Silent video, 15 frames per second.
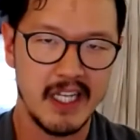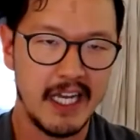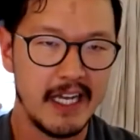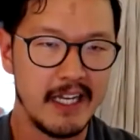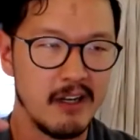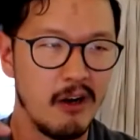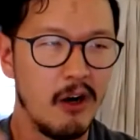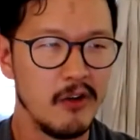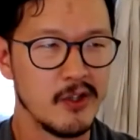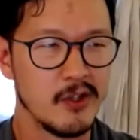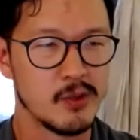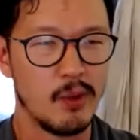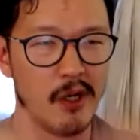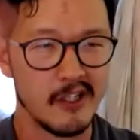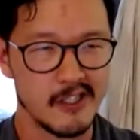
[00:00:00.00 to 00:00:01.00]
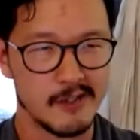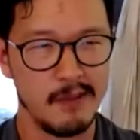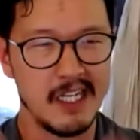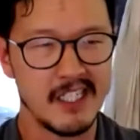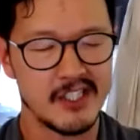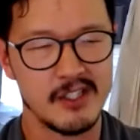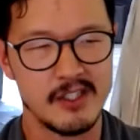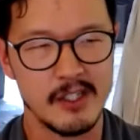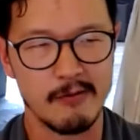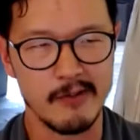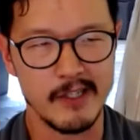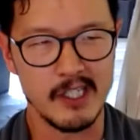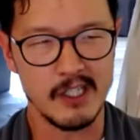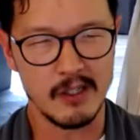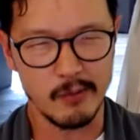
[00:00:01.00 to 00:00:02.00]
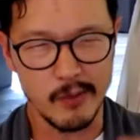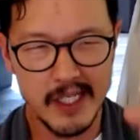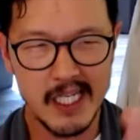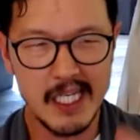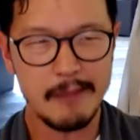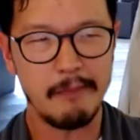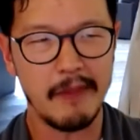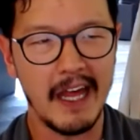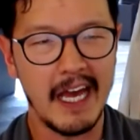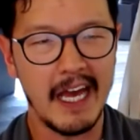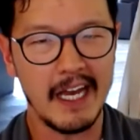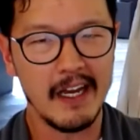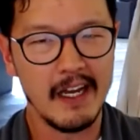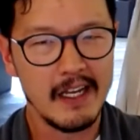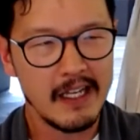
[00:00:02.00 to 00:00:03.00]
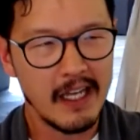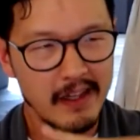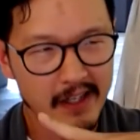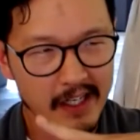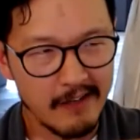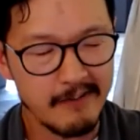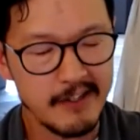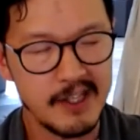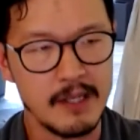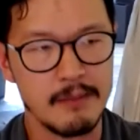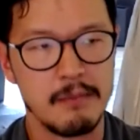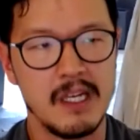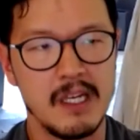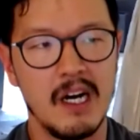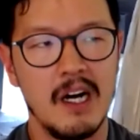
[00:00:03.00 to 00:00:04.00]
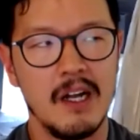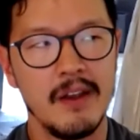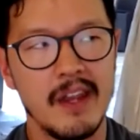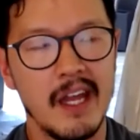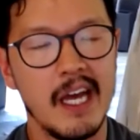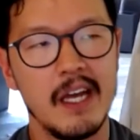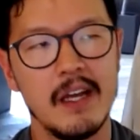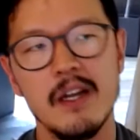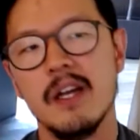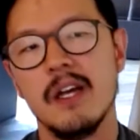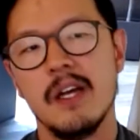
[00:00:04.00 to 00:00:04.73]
and all those water splashes are real and we keep that and then everything beyond that,